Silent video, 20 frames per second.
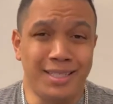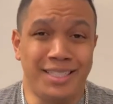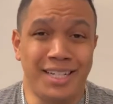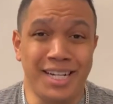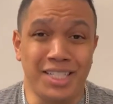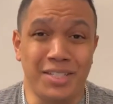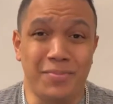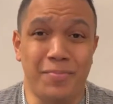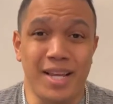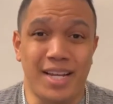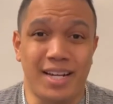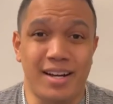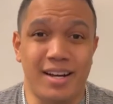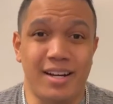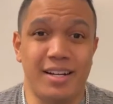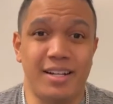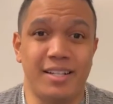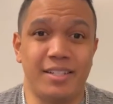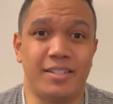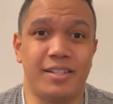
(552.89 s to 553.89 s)
just
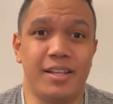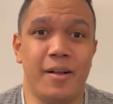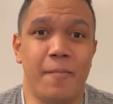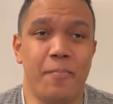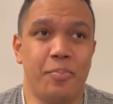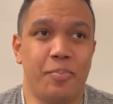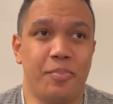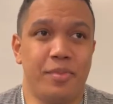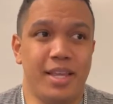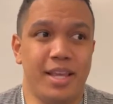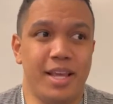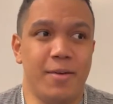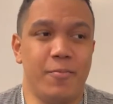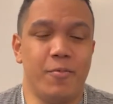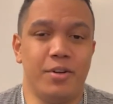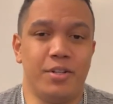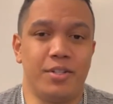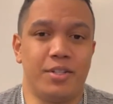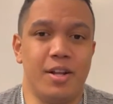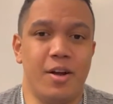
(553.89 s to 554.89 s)
because
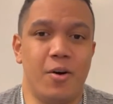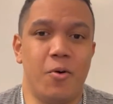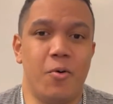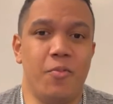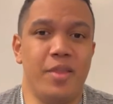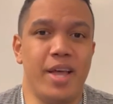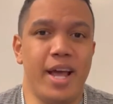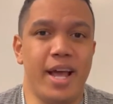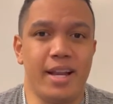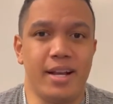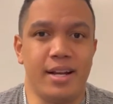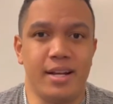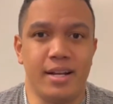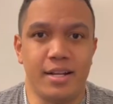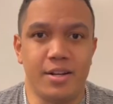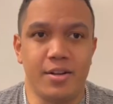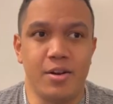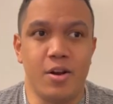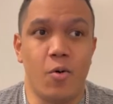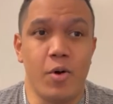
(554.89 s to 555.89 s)
it was known that,
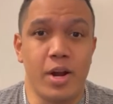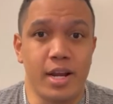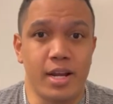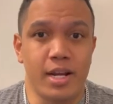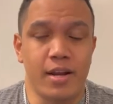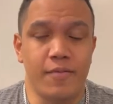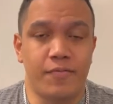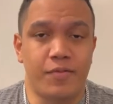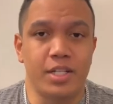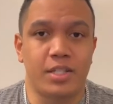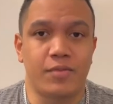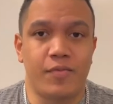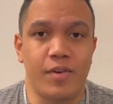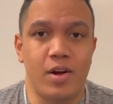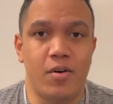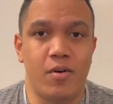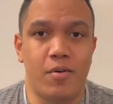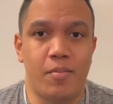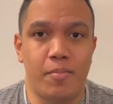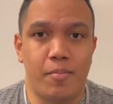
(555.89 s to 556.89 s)
you know, if this
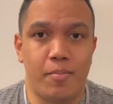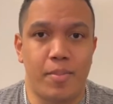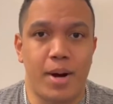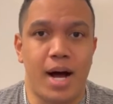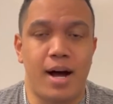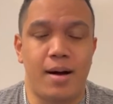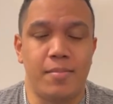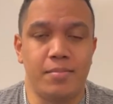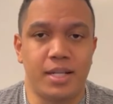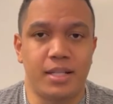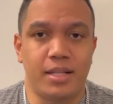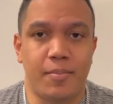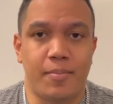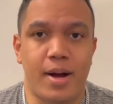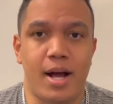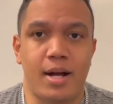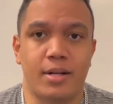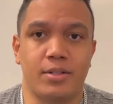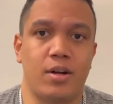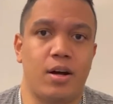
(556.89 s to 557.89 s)
film bombs at the
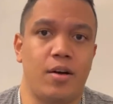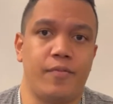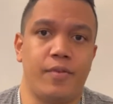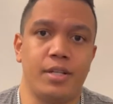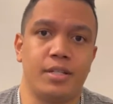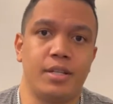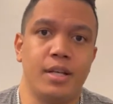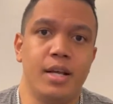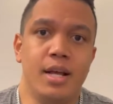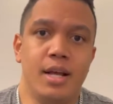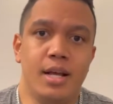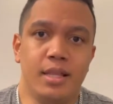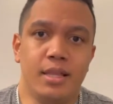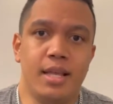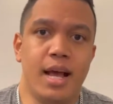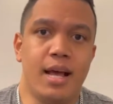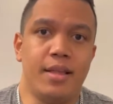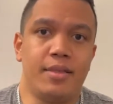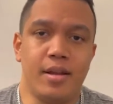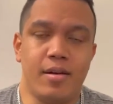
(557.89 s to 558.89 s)
box office,
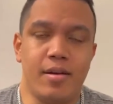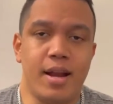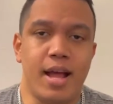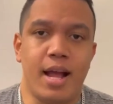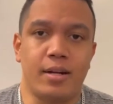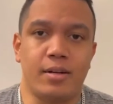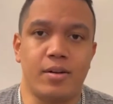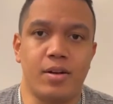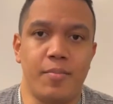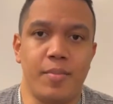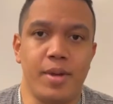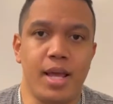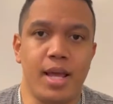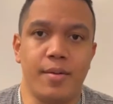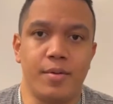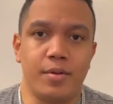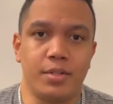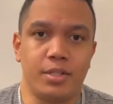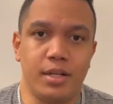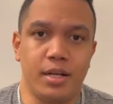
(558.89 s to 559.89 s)
that they're not going to
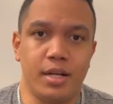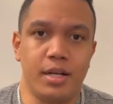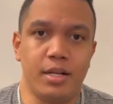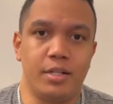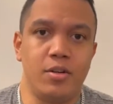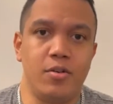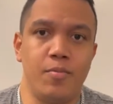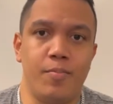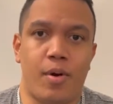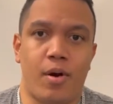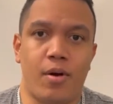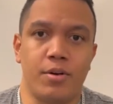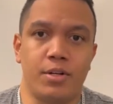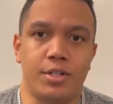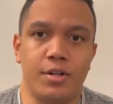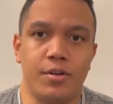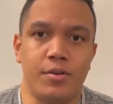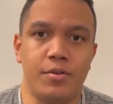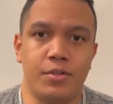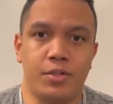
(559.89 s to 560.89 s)
be able to do
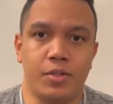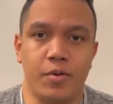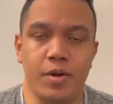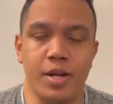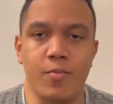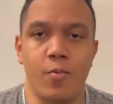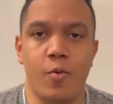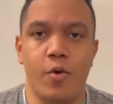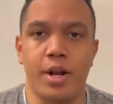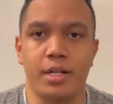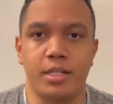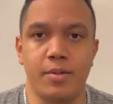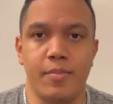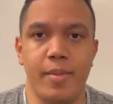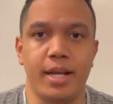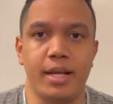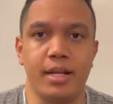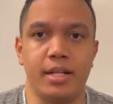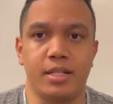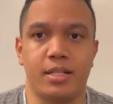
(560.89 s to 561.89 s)
Part 2. So he wanted to
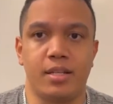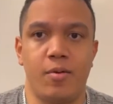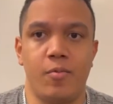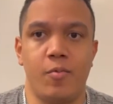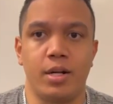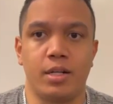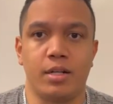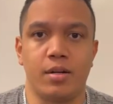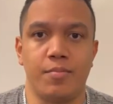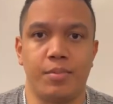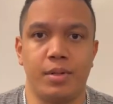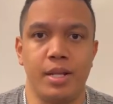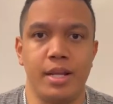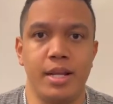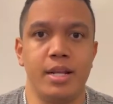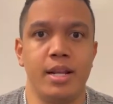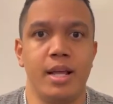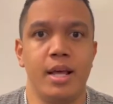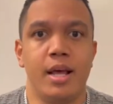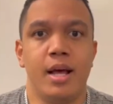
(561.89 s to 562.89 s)
make it somewhat
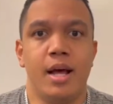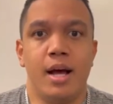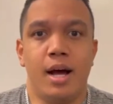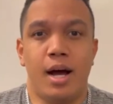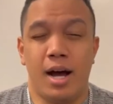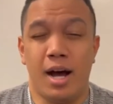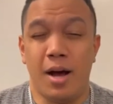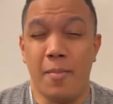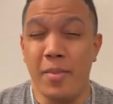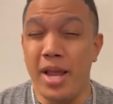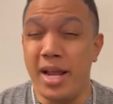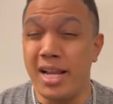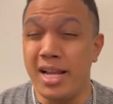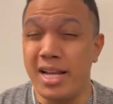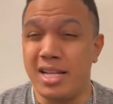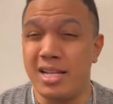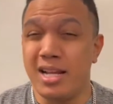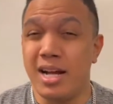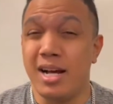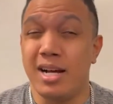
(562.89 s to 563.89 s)
complete. And
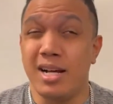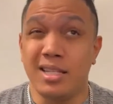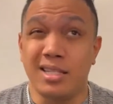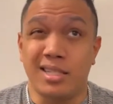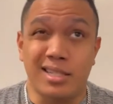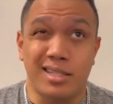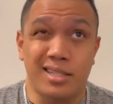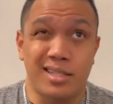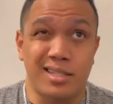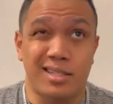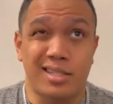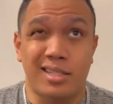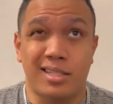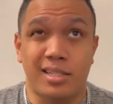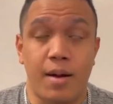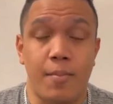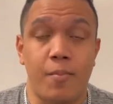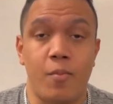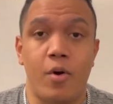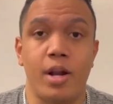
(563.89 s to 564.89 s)
he does
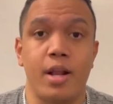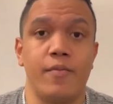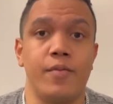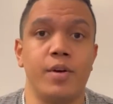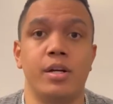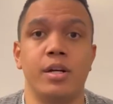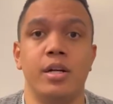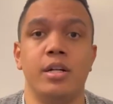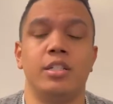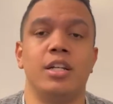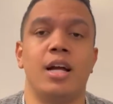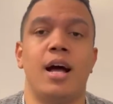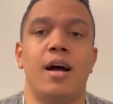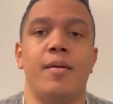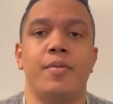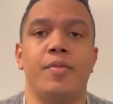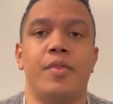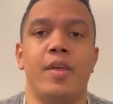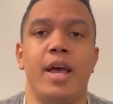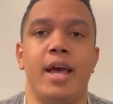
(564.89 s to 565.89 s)
somewhat of a good
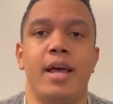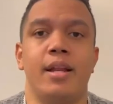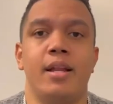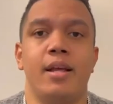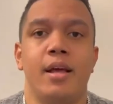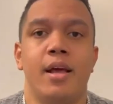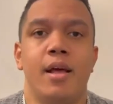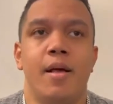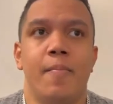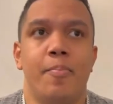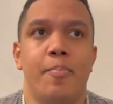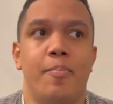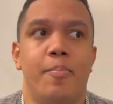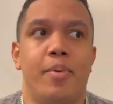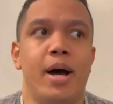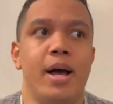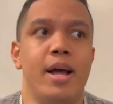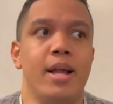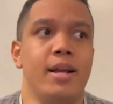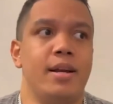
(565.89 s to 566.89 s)
job at that.
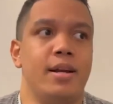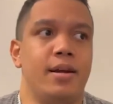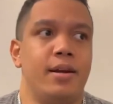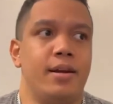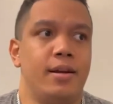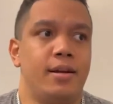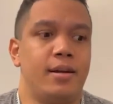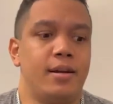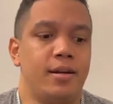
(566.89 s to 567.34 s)
But